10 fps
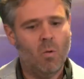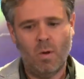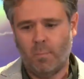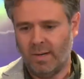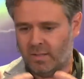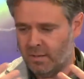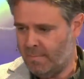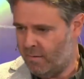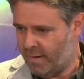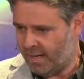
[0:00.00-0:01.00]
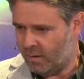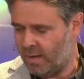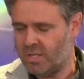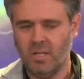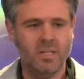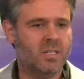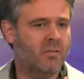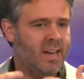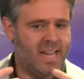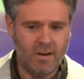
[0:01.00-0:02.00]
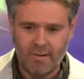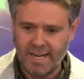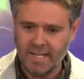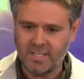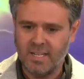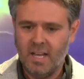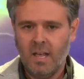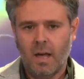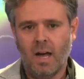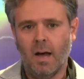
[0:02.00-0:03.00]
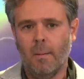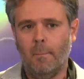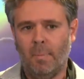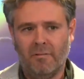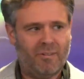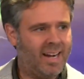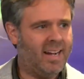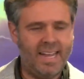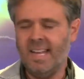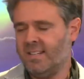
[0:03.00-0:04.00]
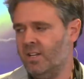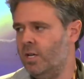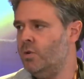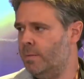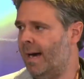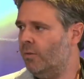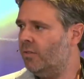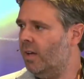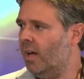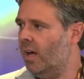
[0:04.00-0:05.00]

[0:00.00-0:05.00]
We submit written questions, there are hearings, but frankly, it's a huge amount,